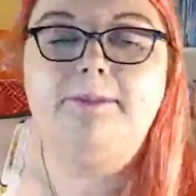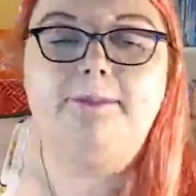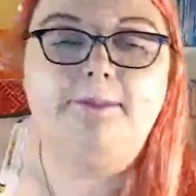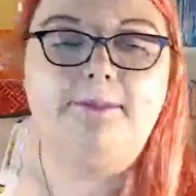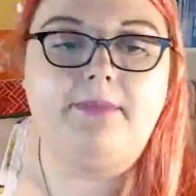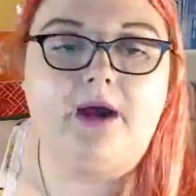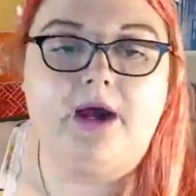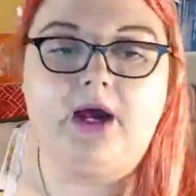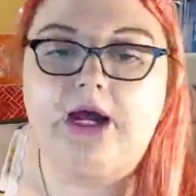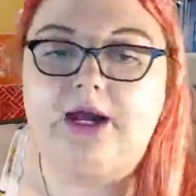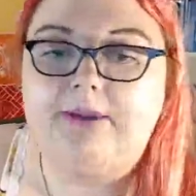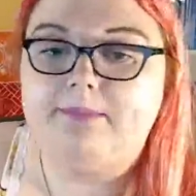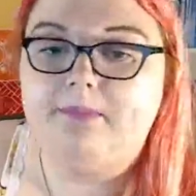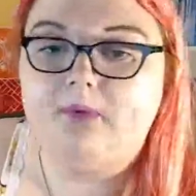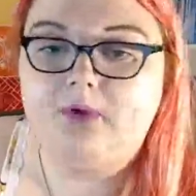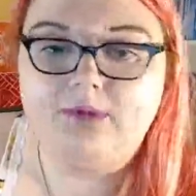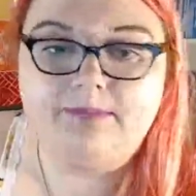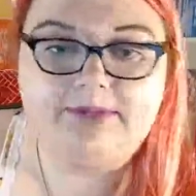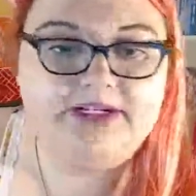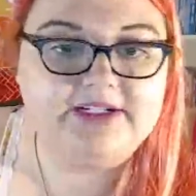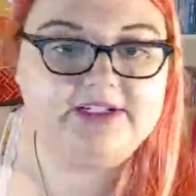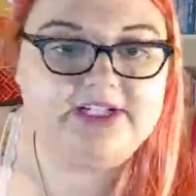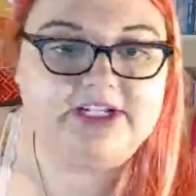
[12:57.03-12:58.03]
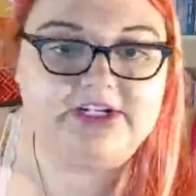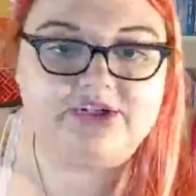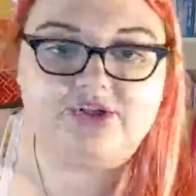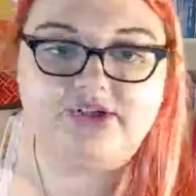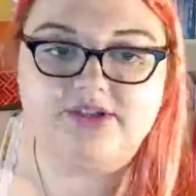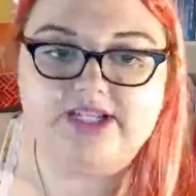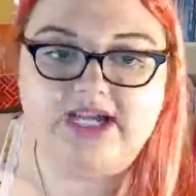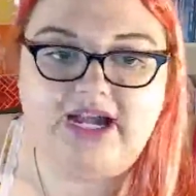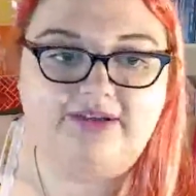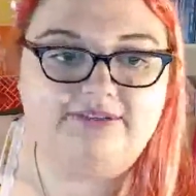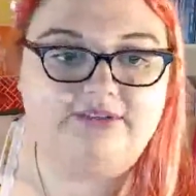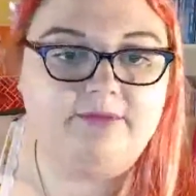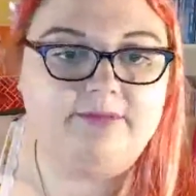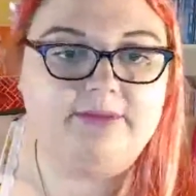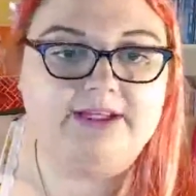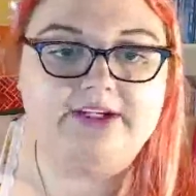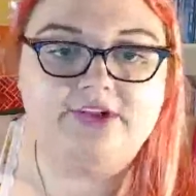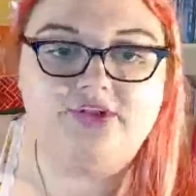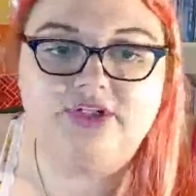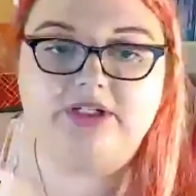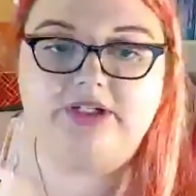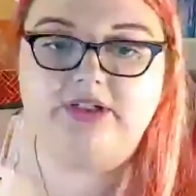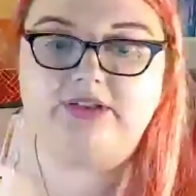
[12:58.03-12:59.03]
more meditations,
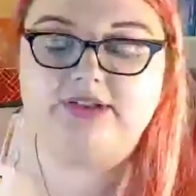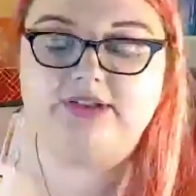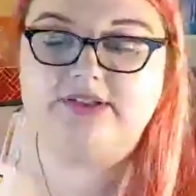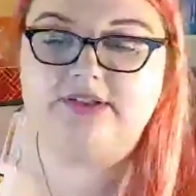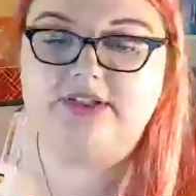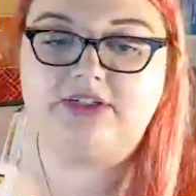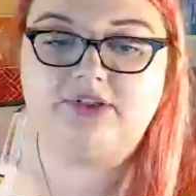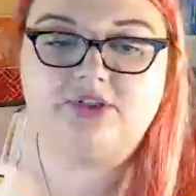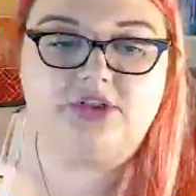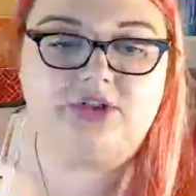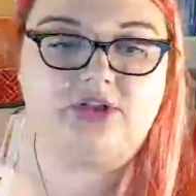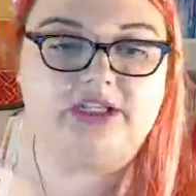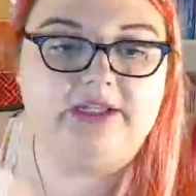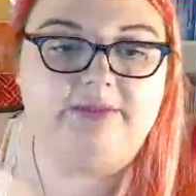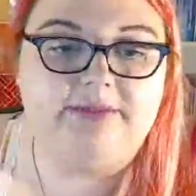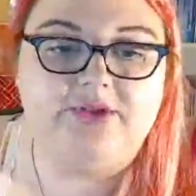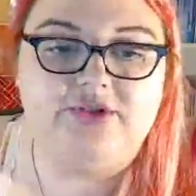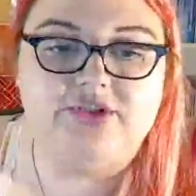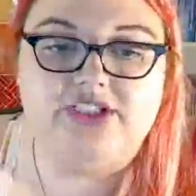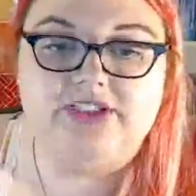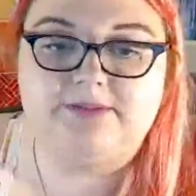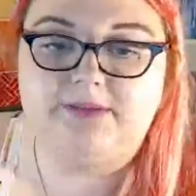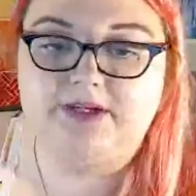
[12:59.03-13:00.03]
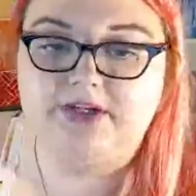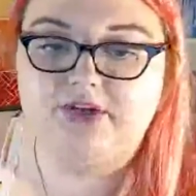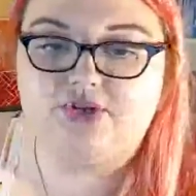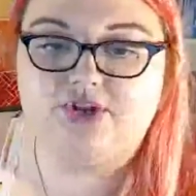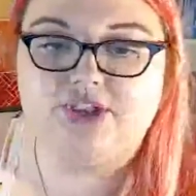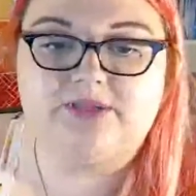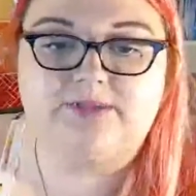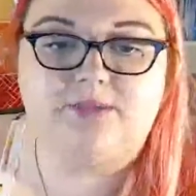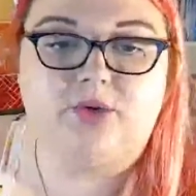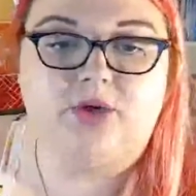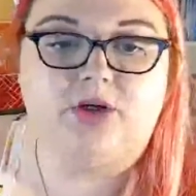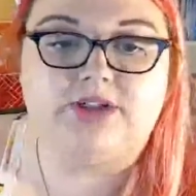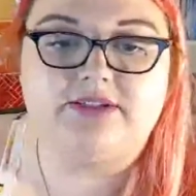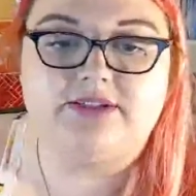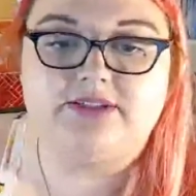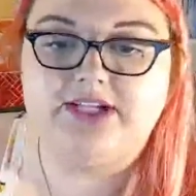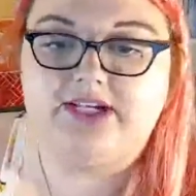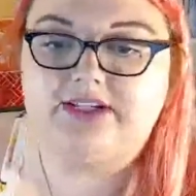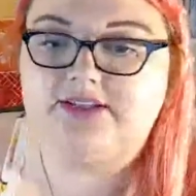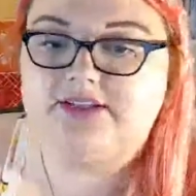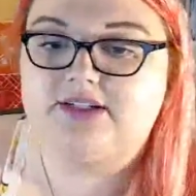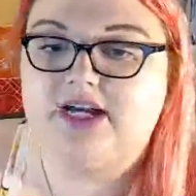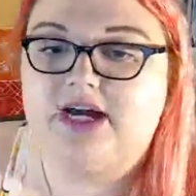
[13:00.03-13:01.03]
affirmations, digital images, Pinterest boards,
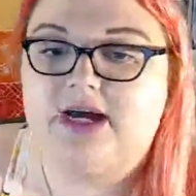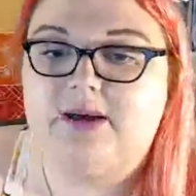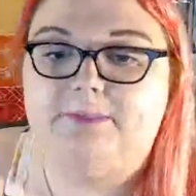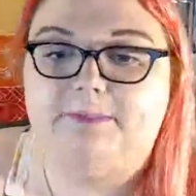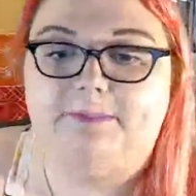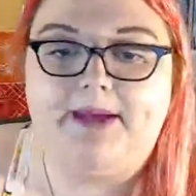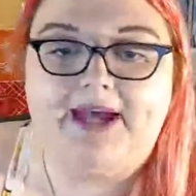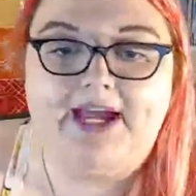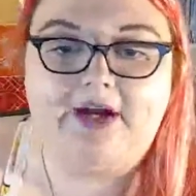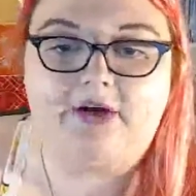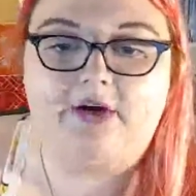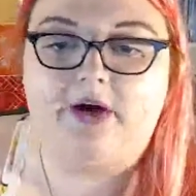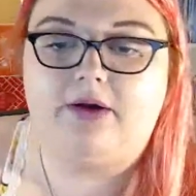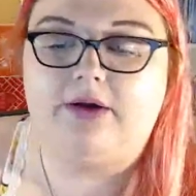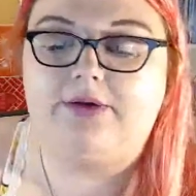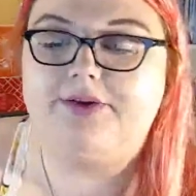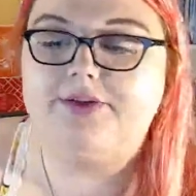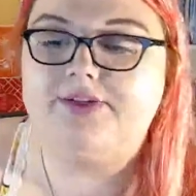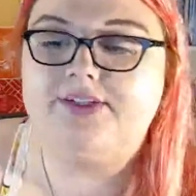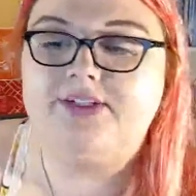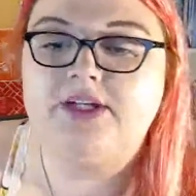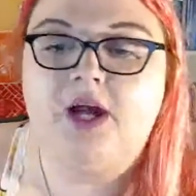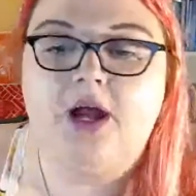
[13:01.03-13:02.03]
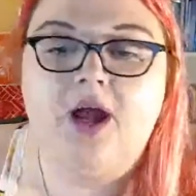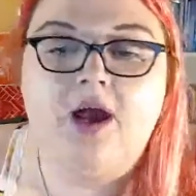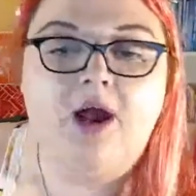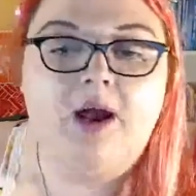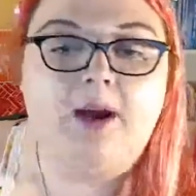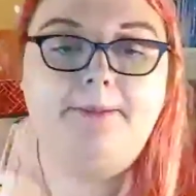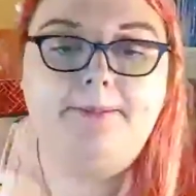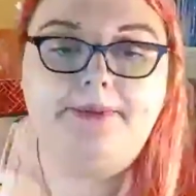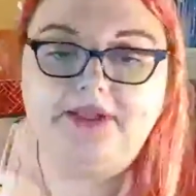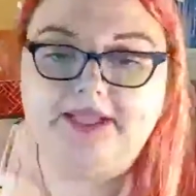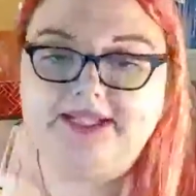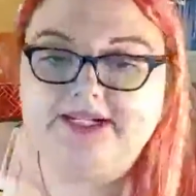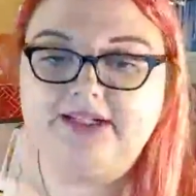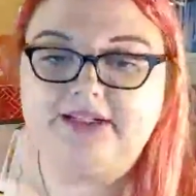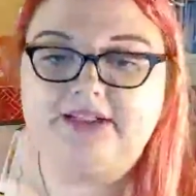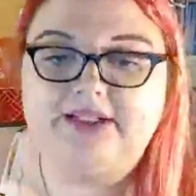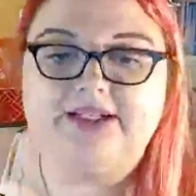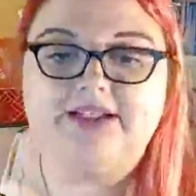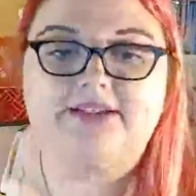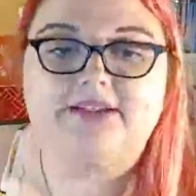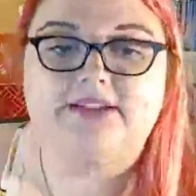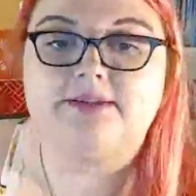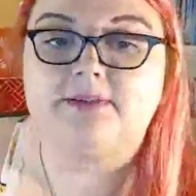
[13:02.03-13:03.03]
desktop, backgrounds,
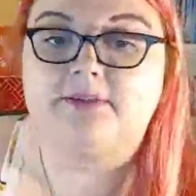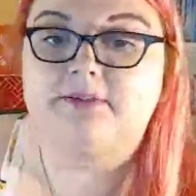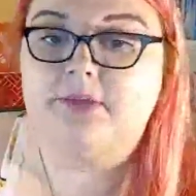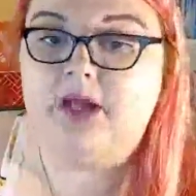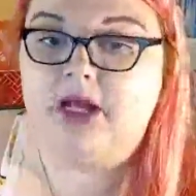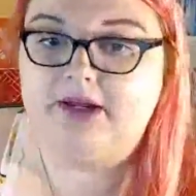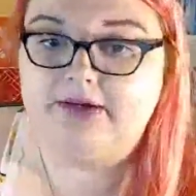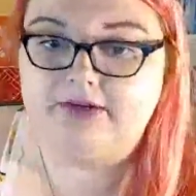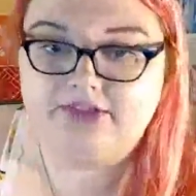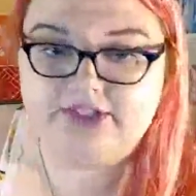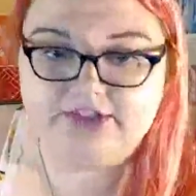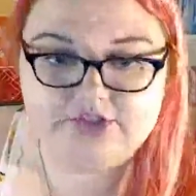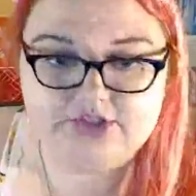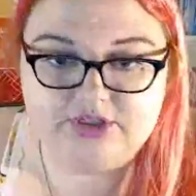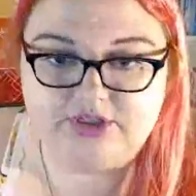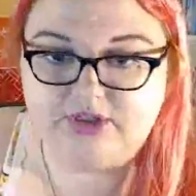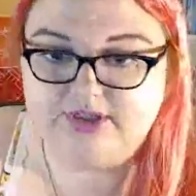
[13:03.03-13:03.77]
playlists, digital